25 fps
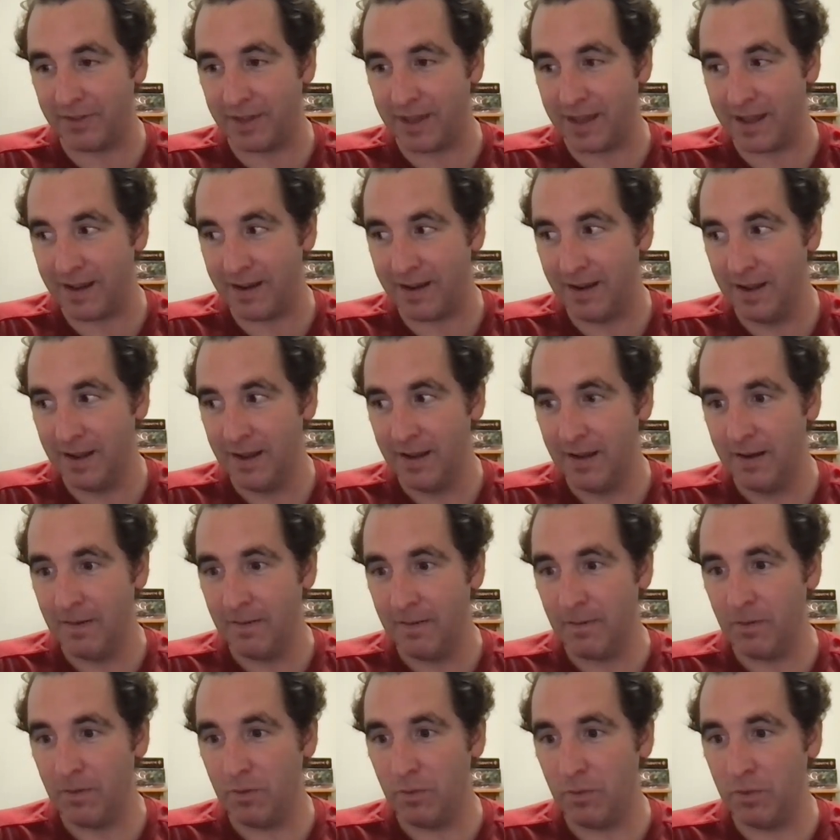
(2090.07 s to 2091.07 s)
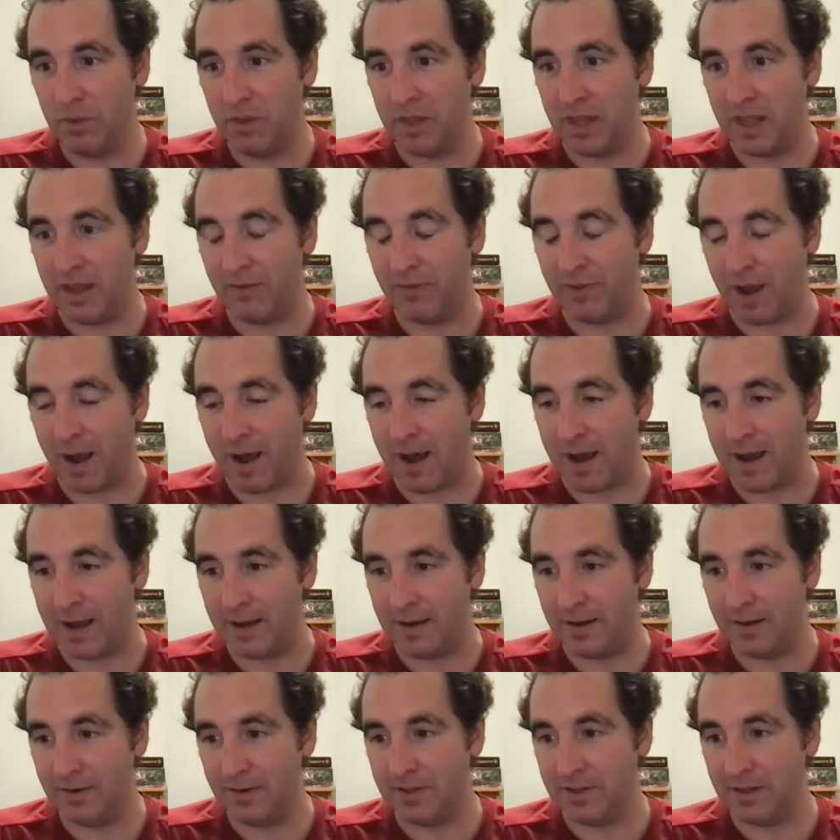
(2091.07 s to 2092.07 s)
that they've got